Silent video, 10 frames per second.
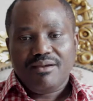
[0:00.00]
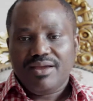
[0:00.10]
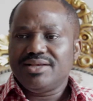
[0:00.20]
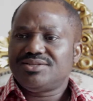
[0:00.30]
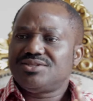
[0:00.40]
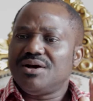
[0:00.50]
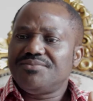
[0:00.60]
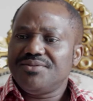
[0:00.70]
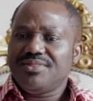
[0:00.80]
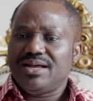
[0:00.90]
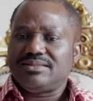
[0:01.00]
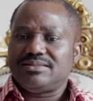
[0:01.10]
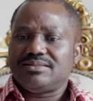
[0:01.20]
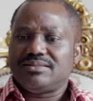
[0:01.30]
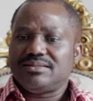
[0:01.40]
is something that,
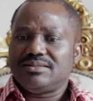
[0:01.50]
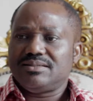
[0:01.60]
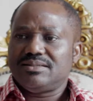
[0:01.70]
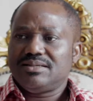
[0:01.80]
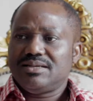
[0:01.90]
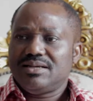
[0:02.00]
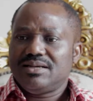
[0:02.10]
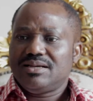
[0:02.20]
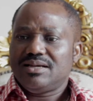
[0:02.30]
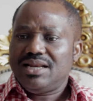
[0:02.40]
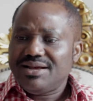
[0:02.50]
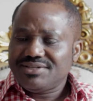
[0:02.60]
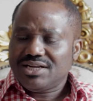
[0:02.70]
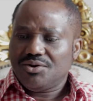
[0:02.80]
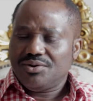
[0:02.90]

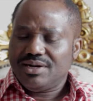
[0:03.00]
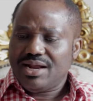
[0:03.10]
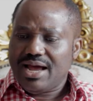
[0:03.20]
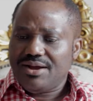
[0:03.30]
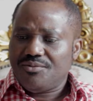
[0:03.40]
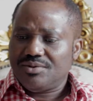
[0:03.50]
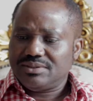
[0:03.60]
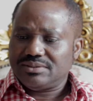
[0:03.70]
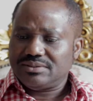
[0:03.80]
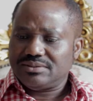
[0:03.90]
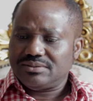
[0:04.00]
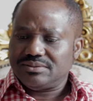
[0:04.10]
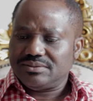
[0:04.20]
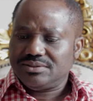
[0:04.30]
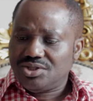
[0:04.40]
left alone, I will
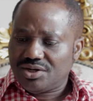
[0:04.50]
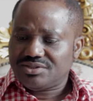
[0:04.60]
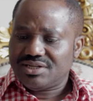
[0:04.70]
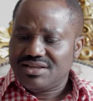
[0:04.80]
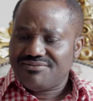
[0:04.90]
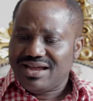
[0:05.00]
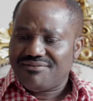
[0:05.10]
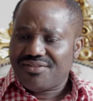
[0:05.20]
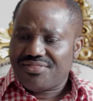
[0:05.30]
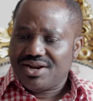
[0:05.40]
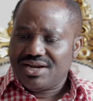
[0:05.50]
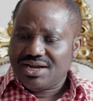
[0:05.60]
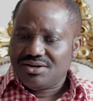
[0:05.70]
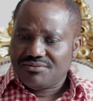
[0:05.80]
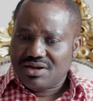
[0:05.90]
not leave everything in the
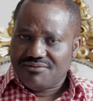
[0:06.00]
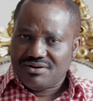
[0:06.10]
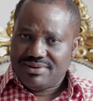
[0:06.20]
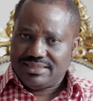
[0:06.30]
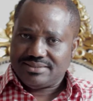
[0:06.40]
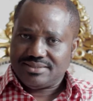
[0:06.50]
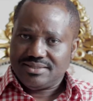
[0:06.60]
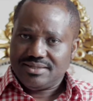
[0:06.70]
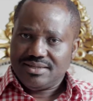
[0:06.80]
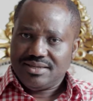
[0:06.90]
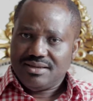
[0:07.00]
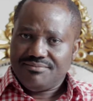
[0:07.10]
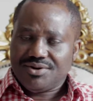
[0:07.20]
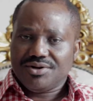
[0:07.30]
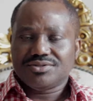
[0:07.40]
hand of government,
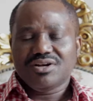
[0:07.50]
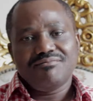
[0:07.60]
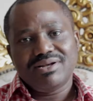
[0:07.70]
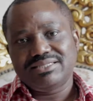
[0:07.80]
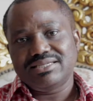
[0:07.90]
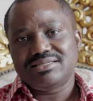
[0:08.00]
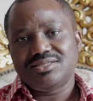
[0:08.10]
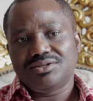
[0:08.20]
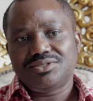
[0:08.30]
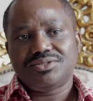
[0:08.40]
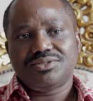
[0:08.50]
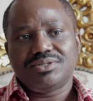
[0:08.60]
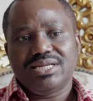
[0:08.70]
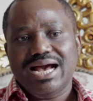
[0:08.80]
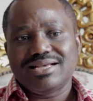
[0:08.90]
because government is not
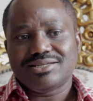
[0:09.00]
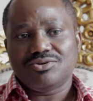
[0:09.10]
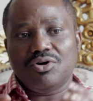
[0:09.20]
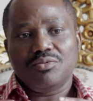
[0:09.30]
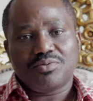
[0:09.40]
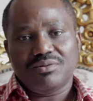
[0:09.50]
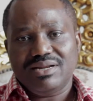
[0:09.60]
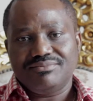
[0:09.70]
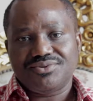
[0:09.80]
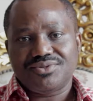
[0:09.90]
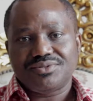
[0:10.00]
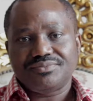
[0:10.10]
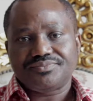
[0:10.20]
the answer to all problems.